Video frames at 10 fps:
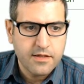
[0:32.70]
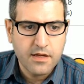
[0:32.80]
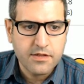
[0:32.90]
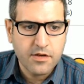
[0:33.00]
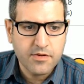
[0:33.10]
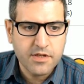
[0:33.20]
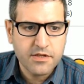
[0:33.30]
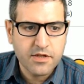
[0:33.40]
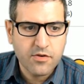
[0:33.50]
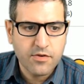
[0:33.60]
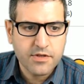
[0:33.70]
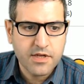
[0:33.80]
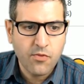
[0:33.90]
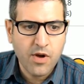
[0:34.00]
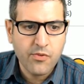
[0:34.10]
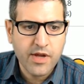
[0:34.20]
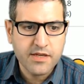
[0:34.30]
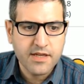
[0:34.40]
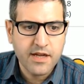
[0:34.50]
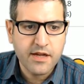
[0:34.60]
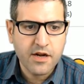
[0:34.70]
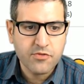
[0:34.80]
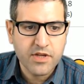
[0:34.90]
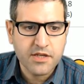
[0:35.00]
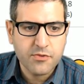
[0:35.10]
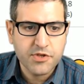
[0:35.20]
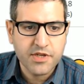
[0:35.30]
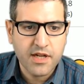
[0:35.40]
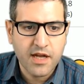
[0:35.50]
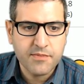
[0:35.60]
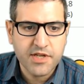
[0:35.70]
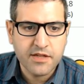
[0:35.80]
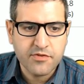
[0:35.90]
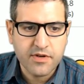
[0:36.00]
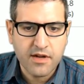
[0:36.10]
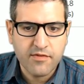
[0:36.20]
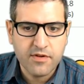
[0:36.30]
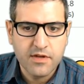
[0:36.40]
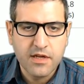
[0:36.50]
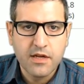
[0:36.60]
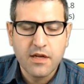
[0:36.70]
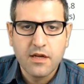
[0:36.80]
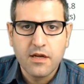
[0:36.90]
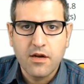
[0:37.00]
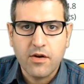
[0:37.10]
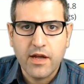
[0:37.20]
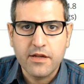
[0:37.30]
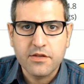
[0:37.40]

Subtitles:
So this is the course, Huawei HCNA Routing and Switching Labs Entry Level. Okay,